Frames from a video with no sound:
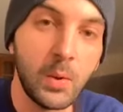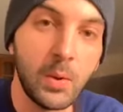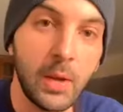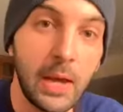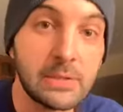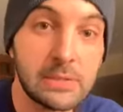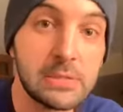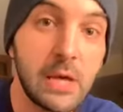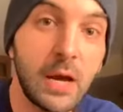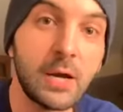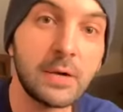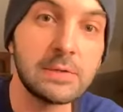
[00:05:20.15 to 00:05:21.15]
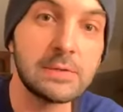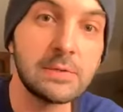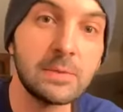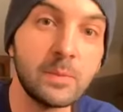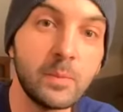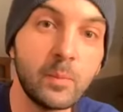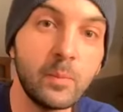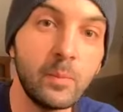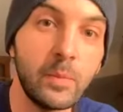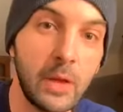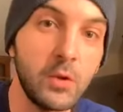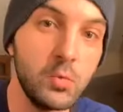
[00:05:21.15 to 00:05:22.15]
It sucks
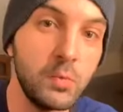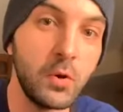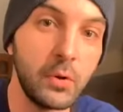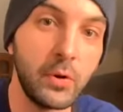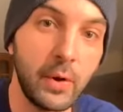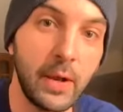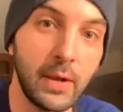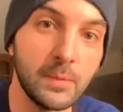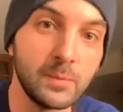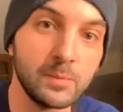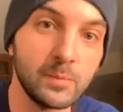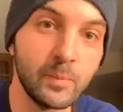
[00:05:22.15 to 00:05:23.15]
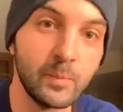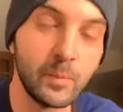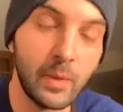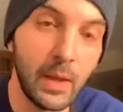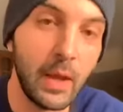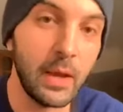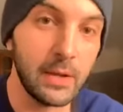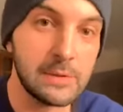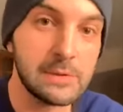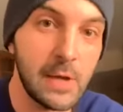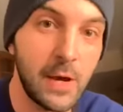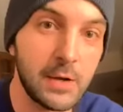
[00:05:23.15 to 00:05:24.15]
that you broke your hand. And it
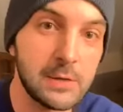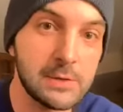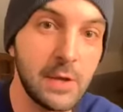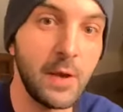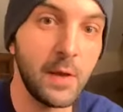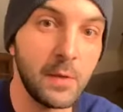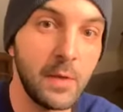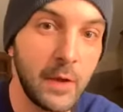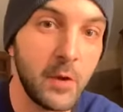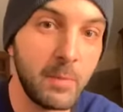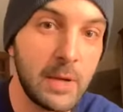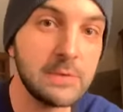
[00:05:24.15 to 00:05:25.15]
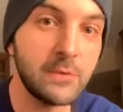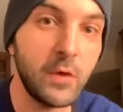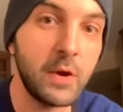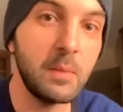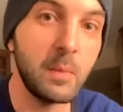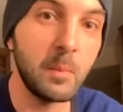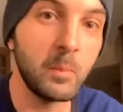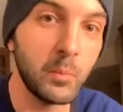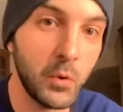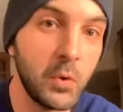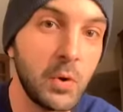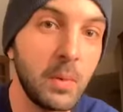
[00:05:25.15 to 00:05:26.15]
sucks that your best friend
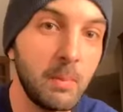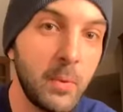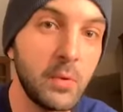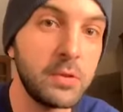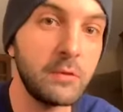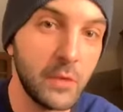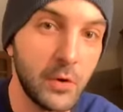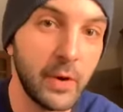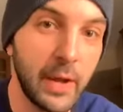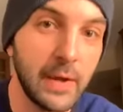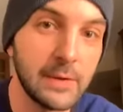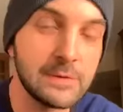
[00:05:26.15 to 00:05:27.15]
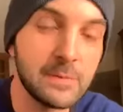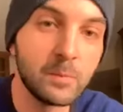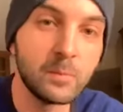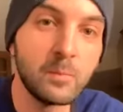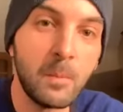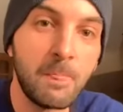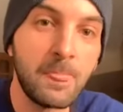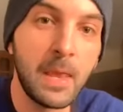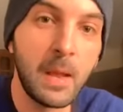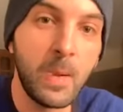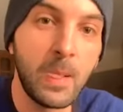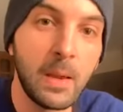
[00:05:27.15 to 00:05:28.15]
broke both of her hands.
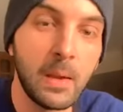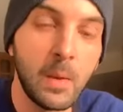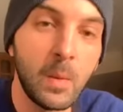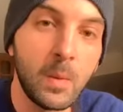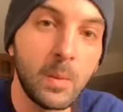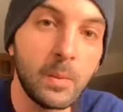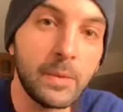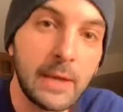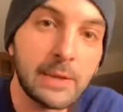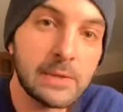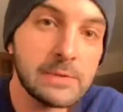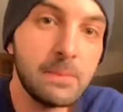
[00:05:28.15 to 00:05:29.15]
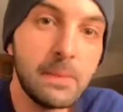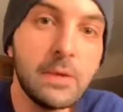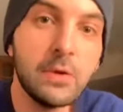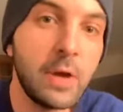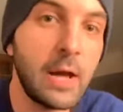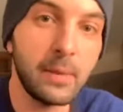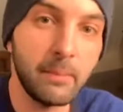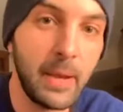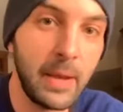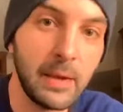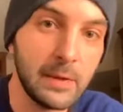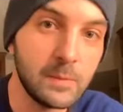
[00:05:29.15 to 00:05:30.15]
That doesn't mean you're not in
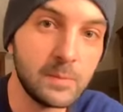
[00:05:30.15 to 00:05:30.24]
pain.